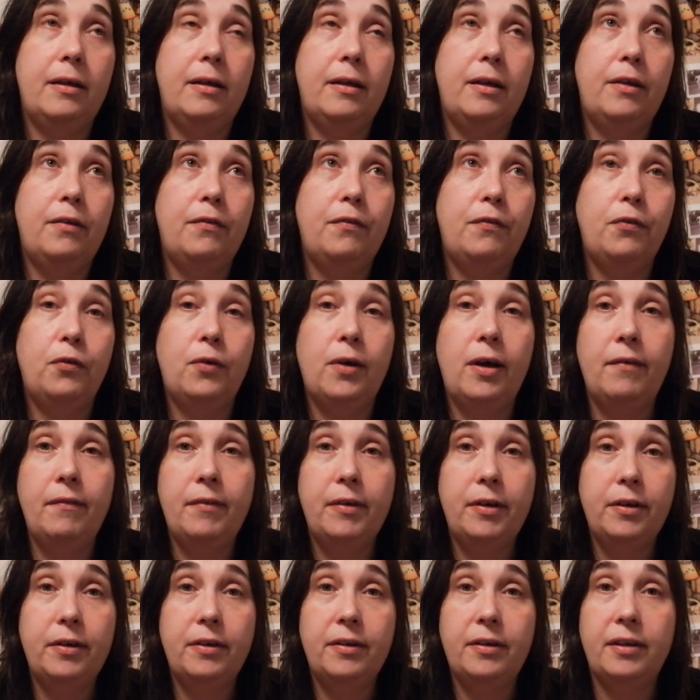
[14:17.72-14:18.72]
if you
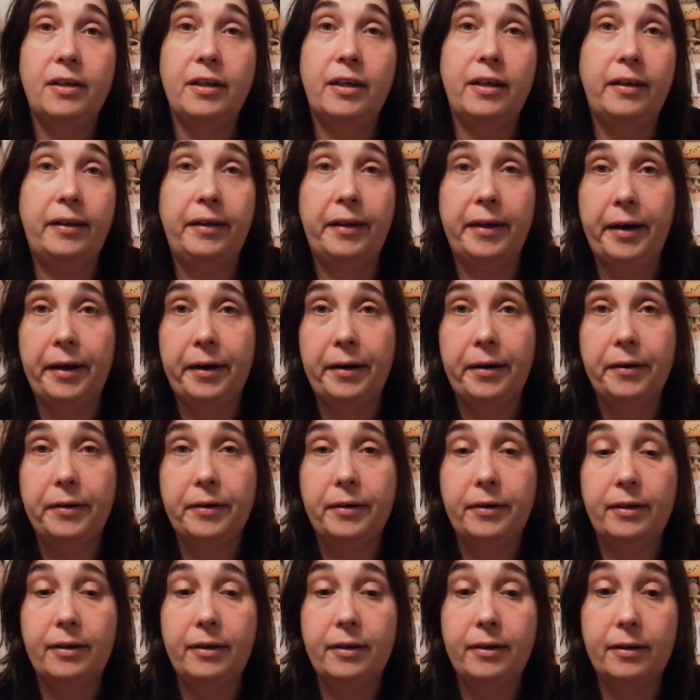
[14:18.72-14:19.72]
haven't declared